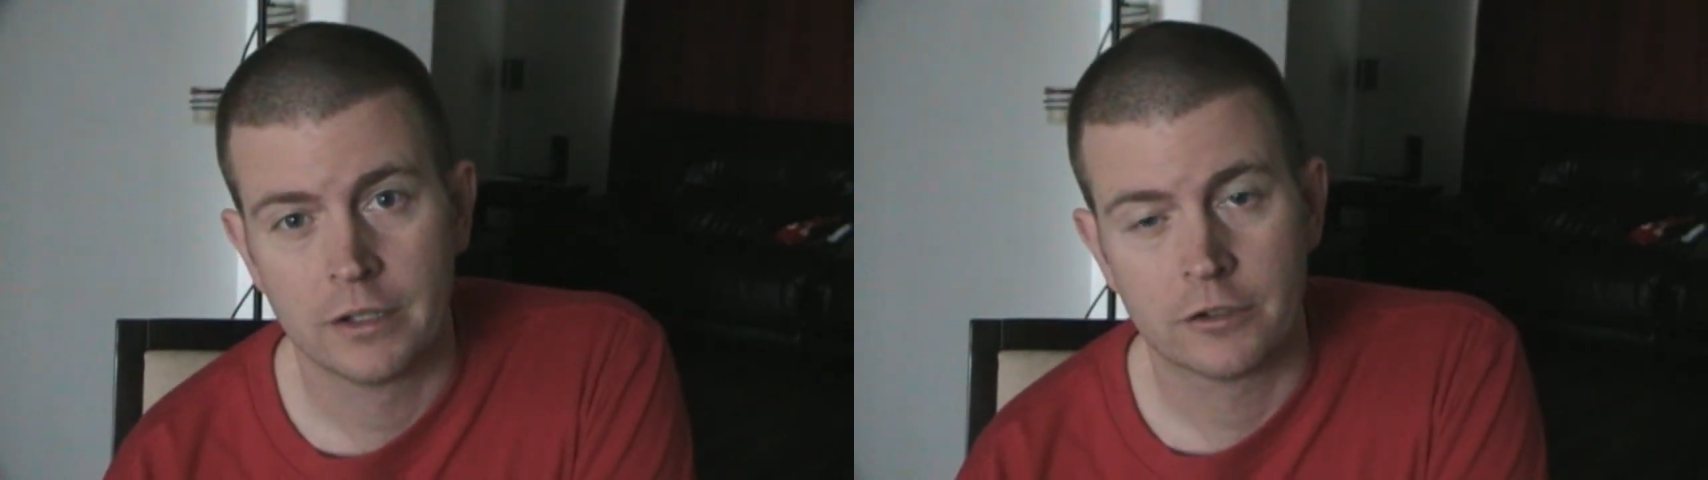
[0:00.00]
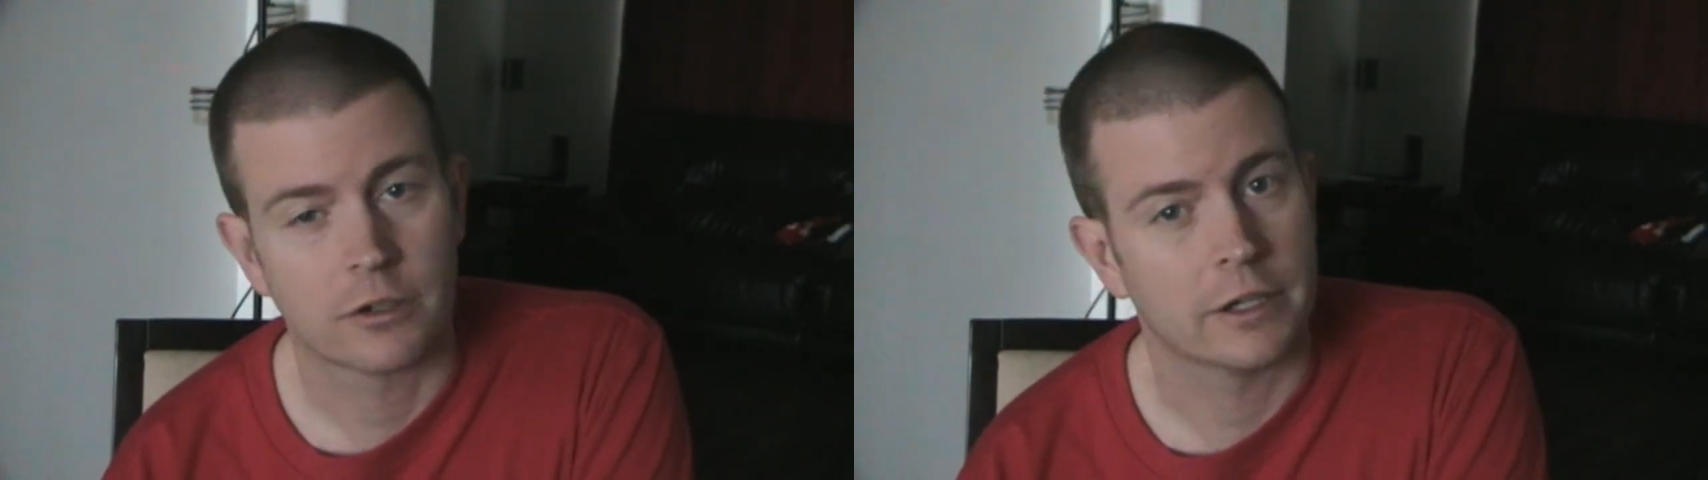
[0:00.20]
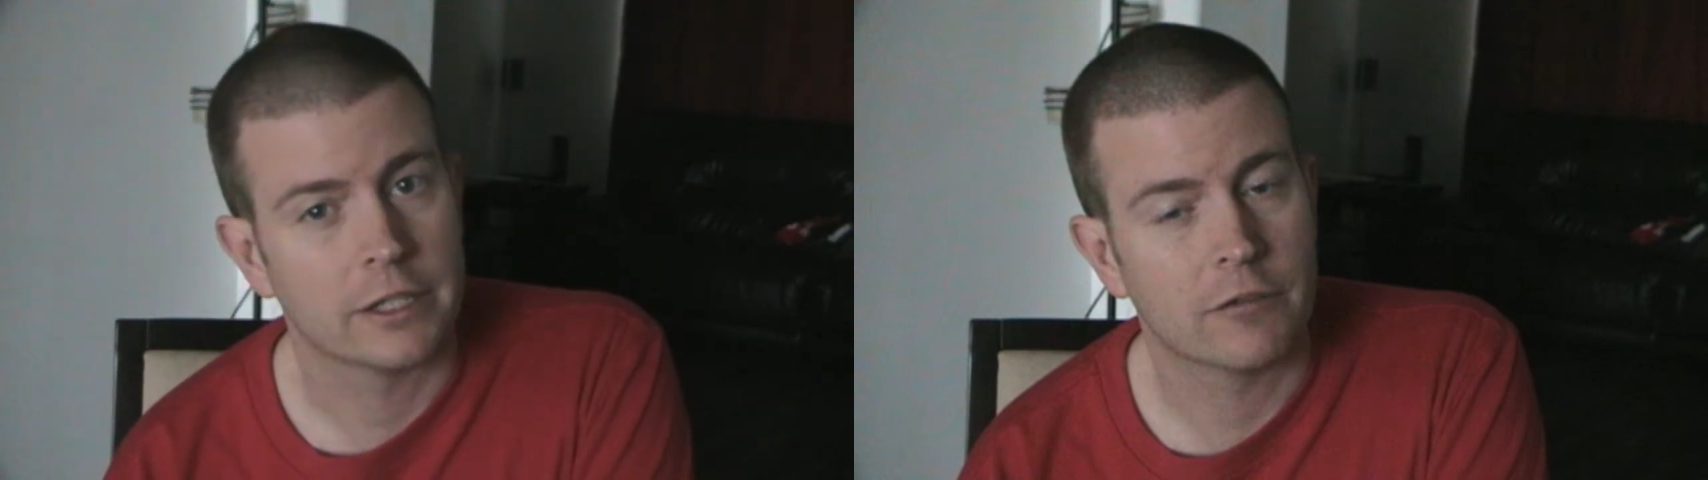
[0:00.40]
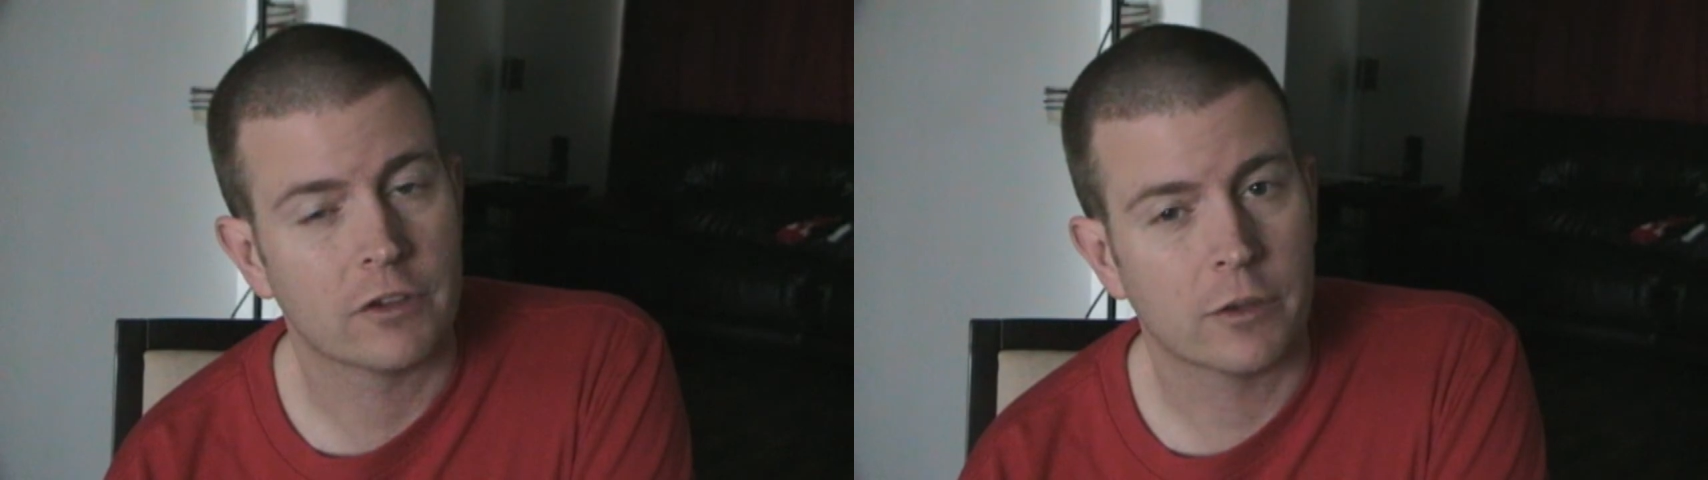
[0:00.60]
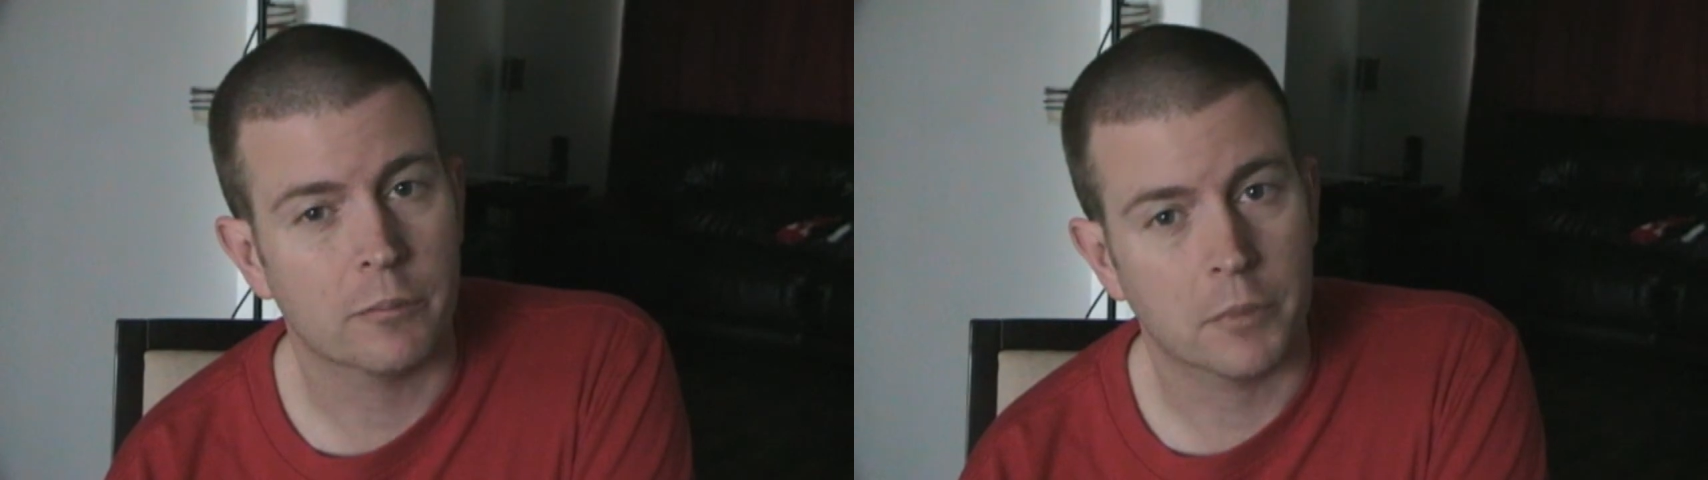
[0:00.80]
Trying to give you
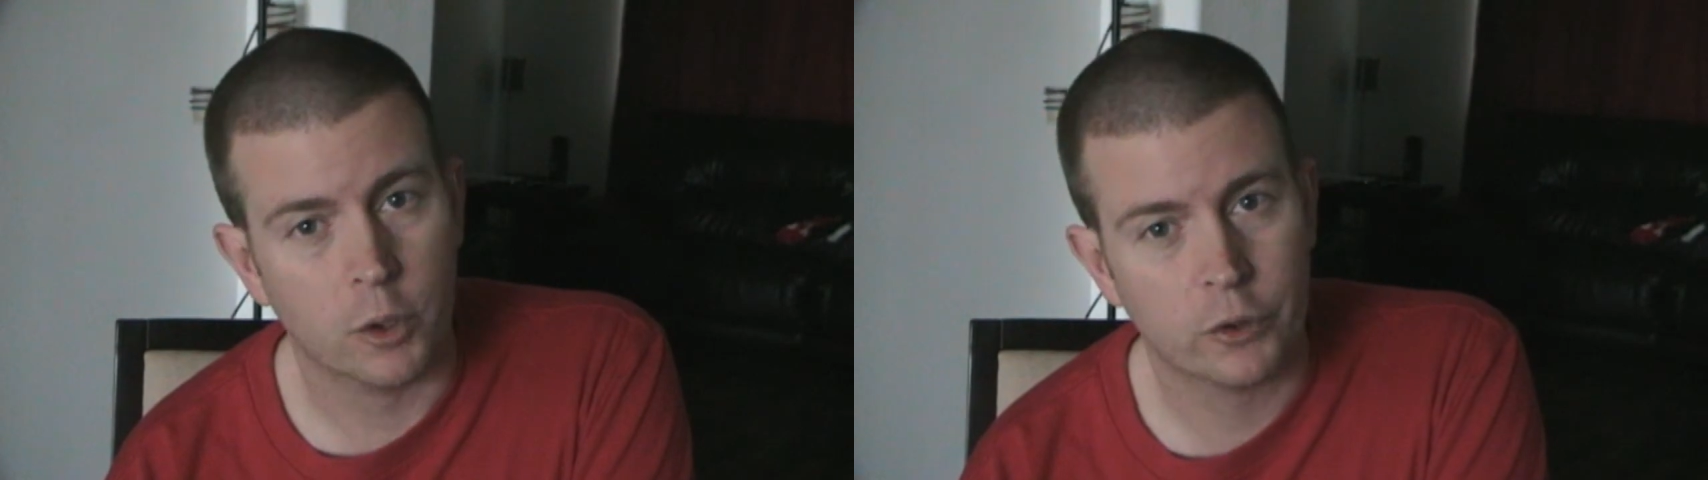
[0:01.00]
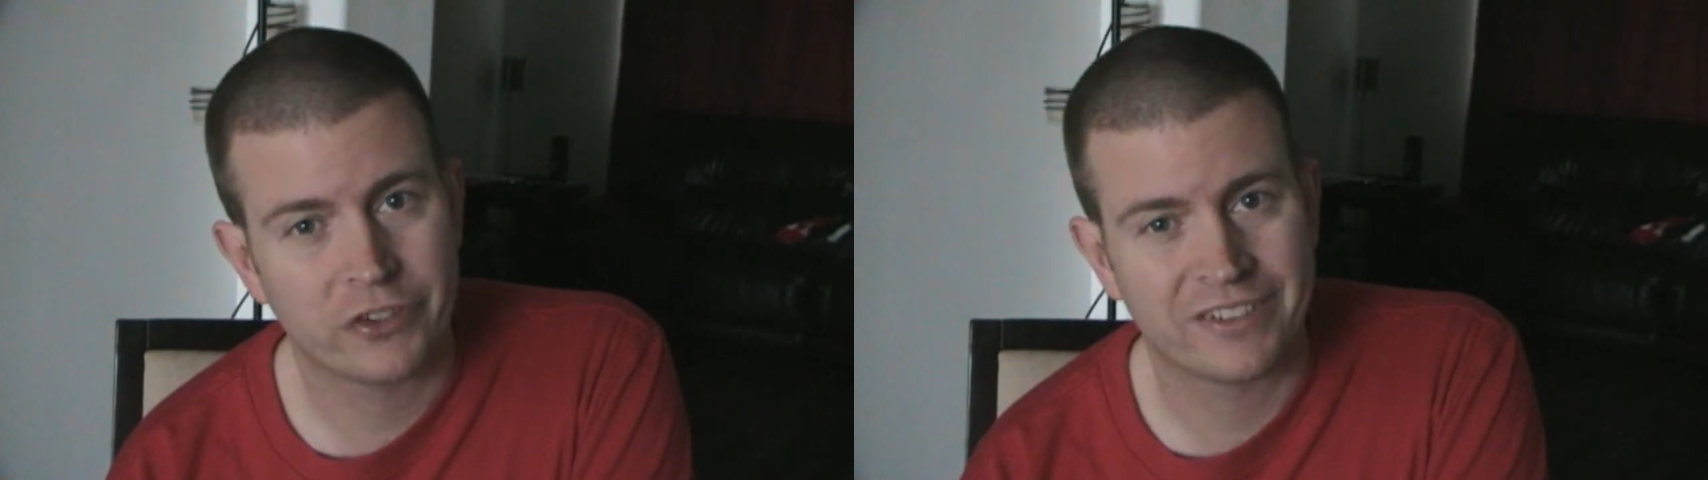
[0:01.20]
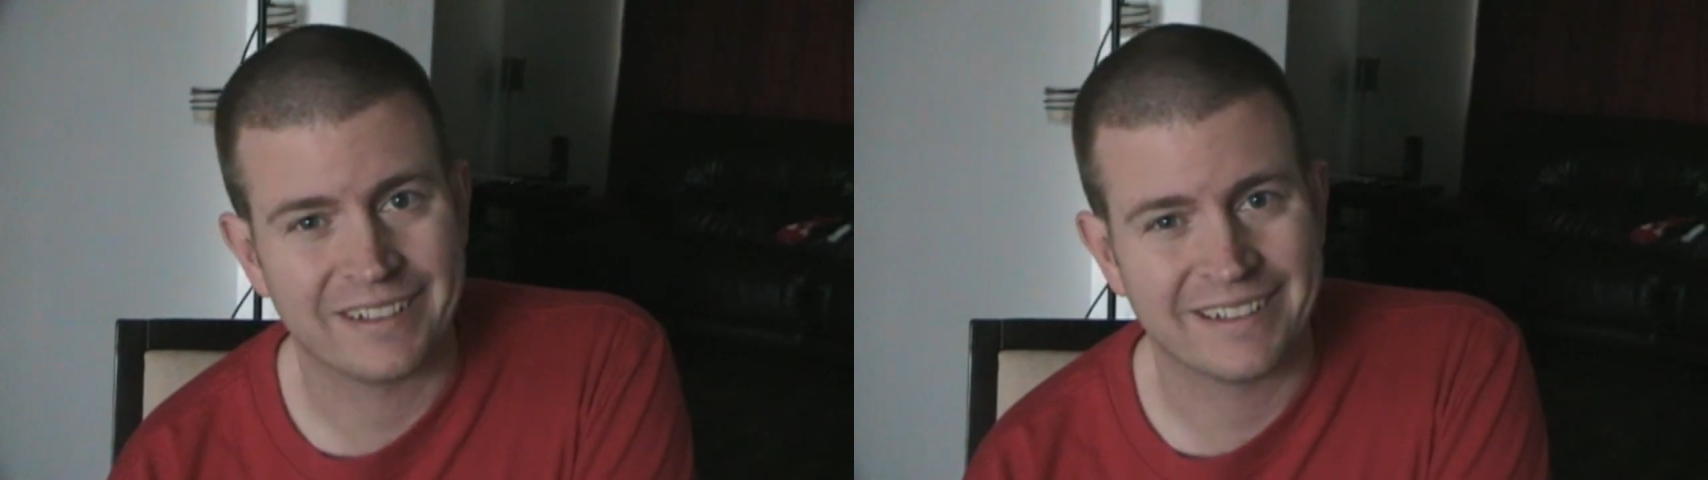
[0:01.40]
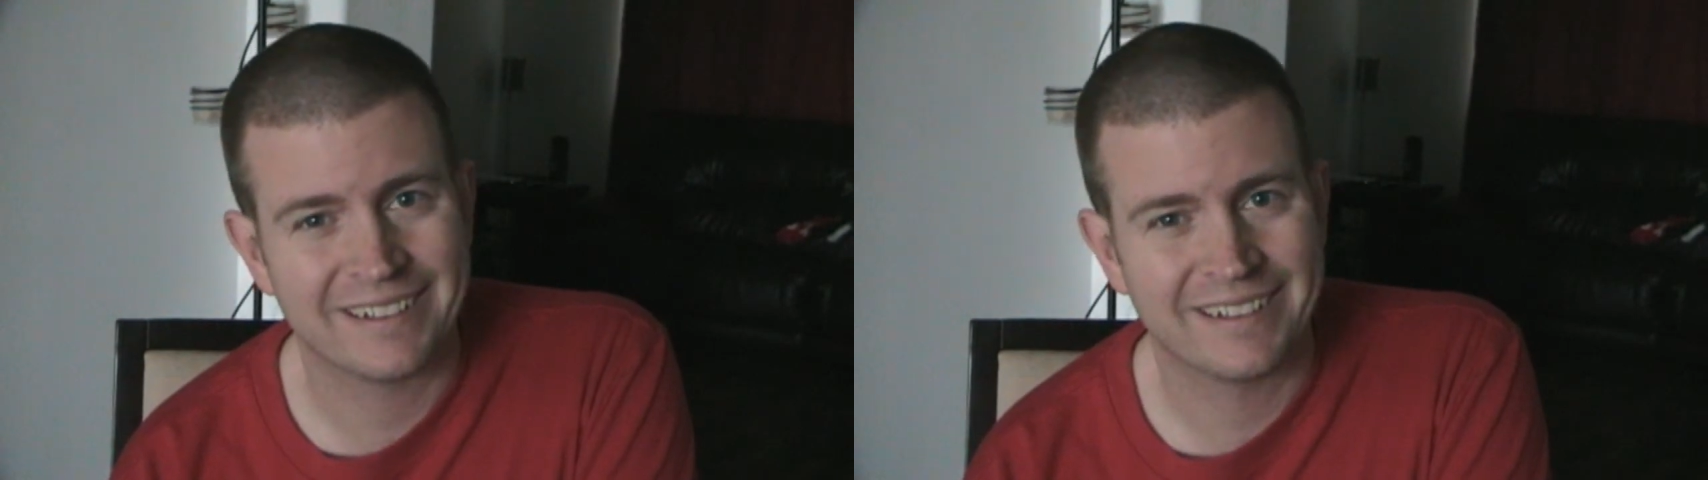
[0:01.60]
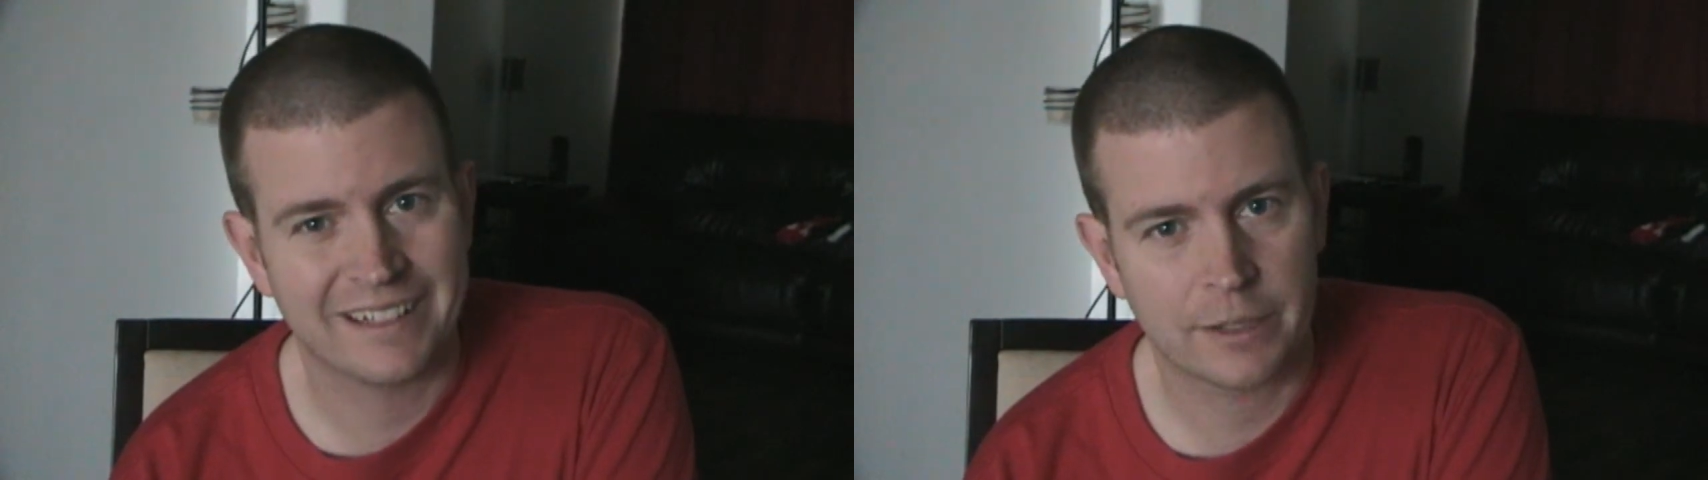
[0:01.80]
the most
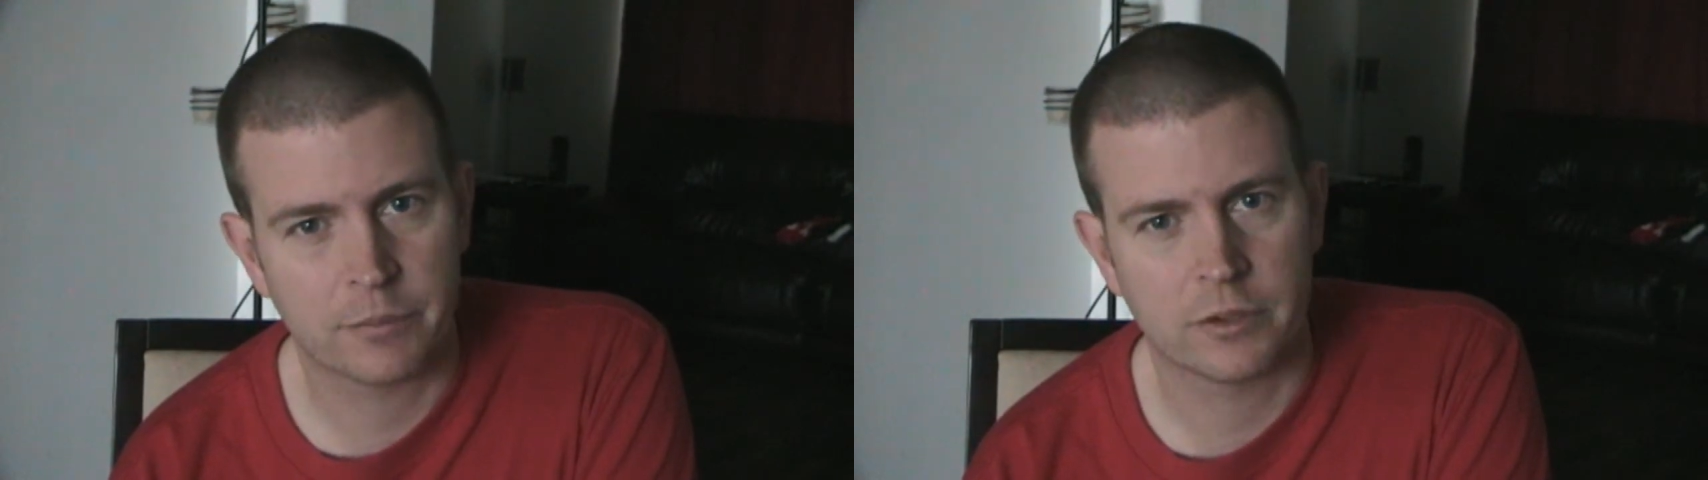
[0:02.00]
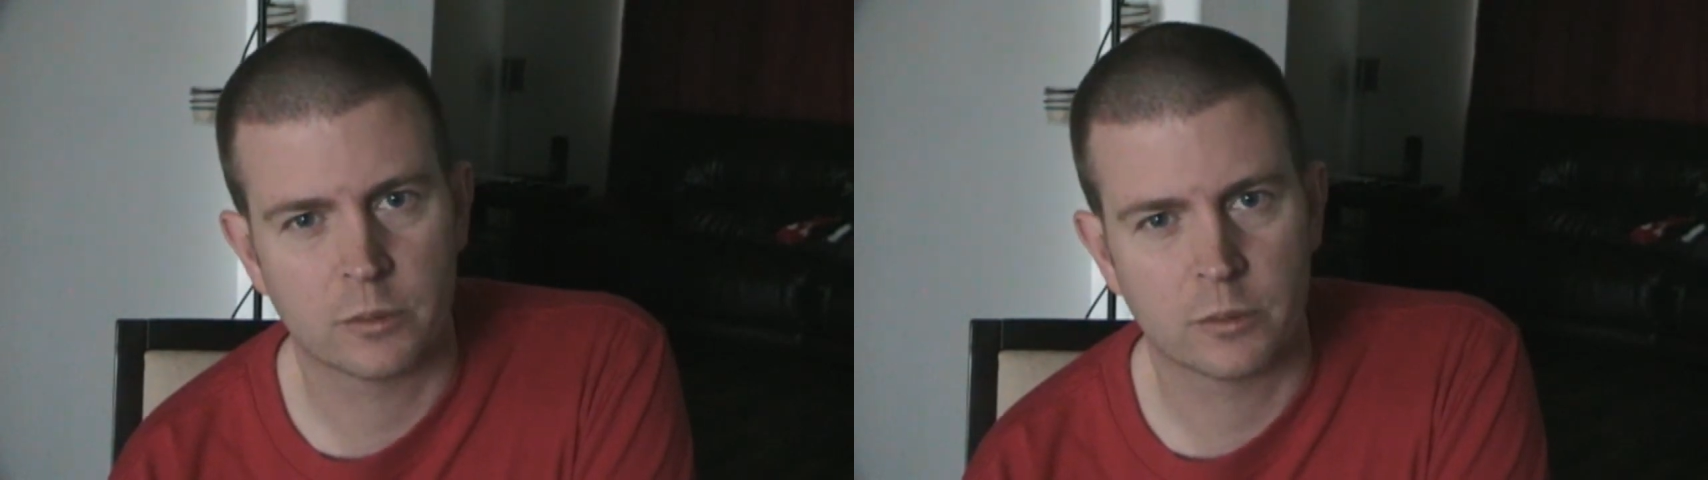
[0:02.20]
in-depth